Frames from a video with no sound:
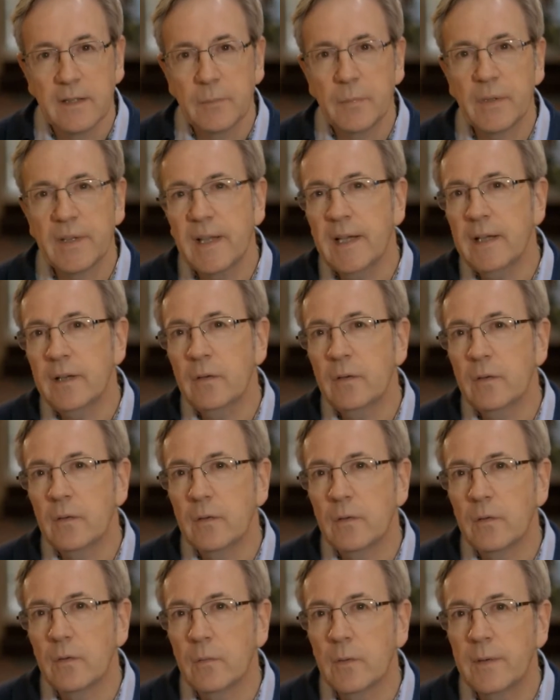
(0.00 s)
But then,
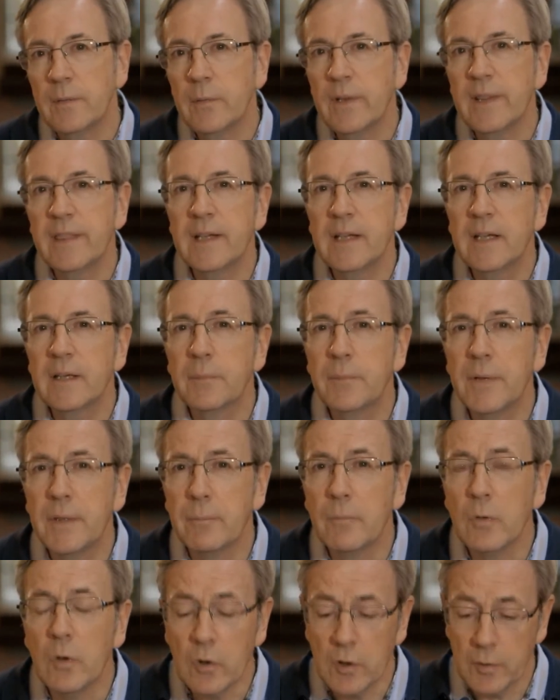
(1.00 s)
when we think a
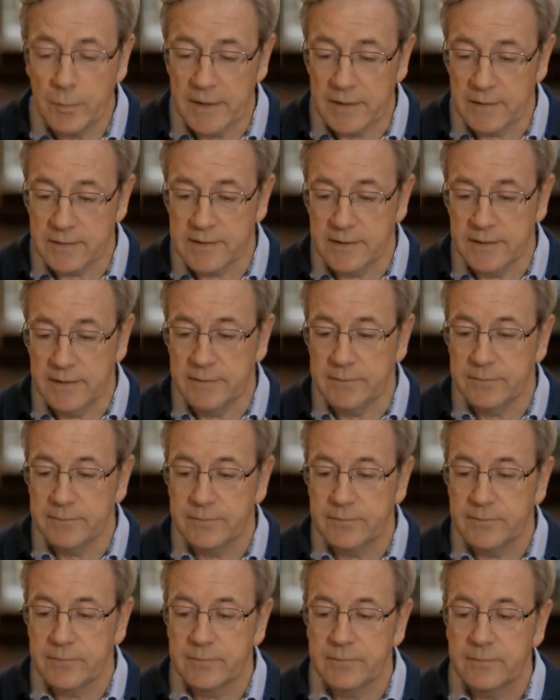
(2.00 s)
bit more about it,
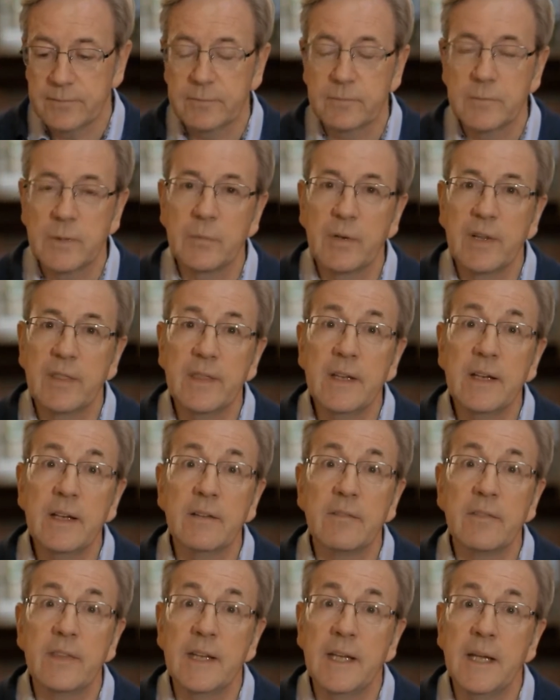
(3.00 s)
when we
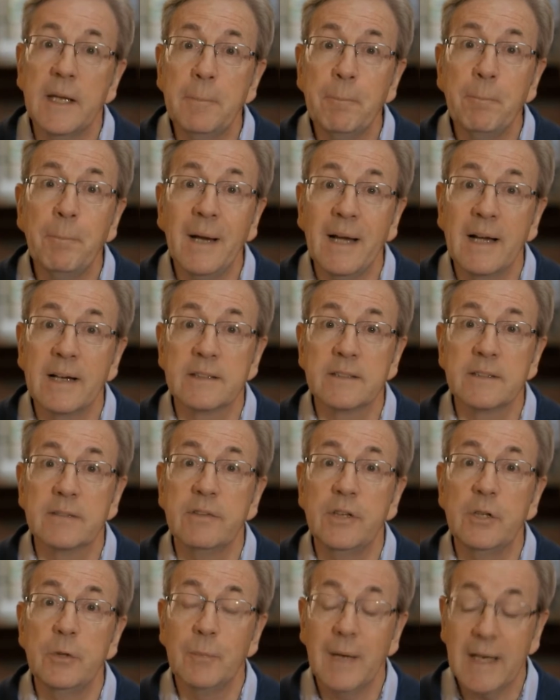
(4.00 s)
think of the impact of
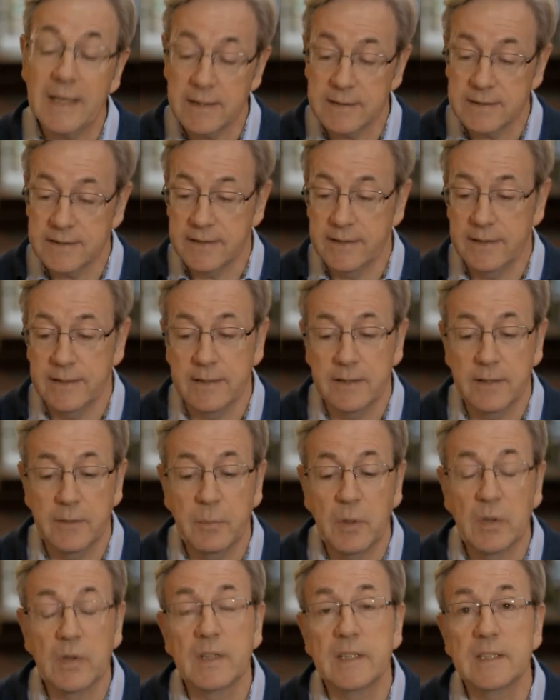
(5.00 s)
humanity
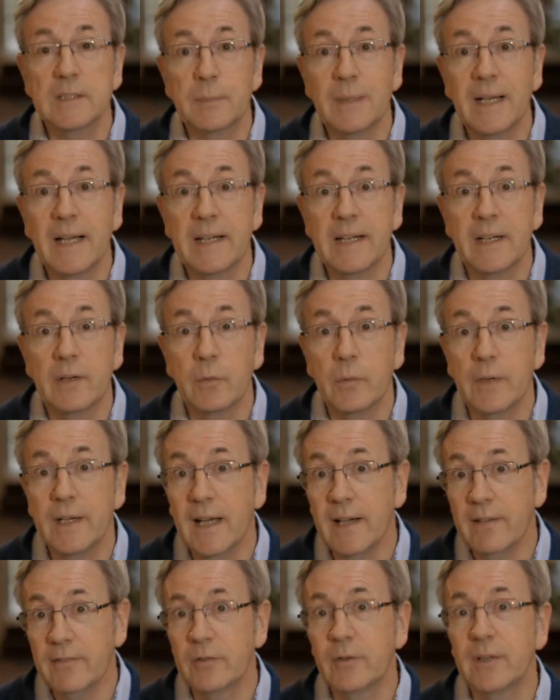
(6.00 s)
upon this planet, we
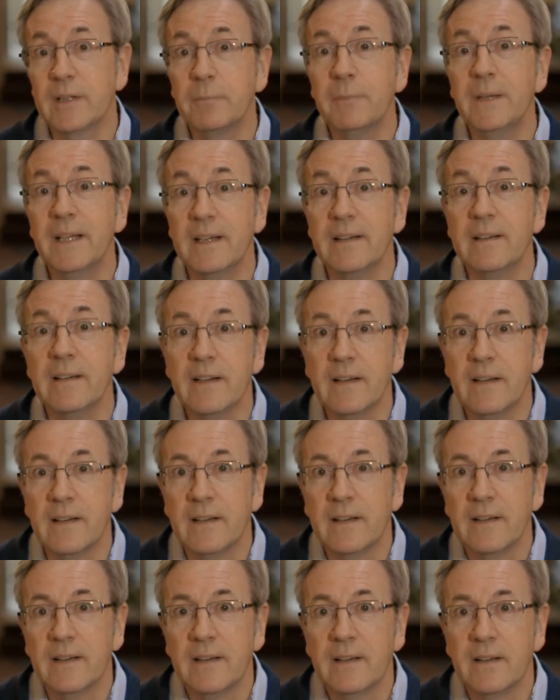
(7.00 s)
have to admit
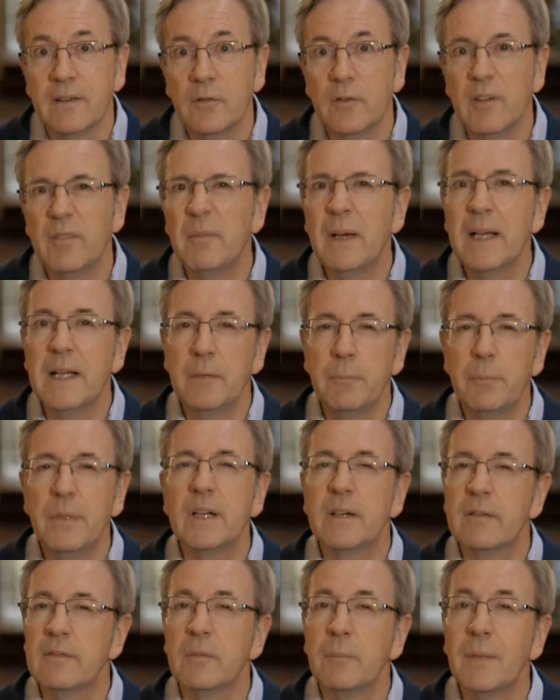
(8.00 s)
we've made a
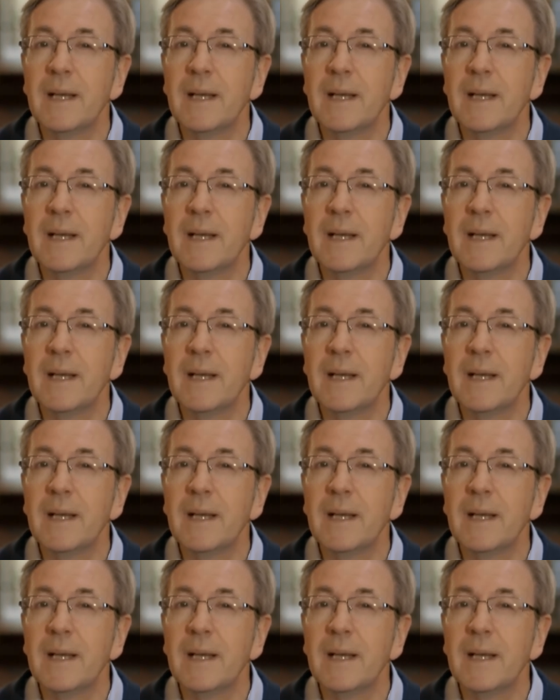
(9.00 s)
bit of a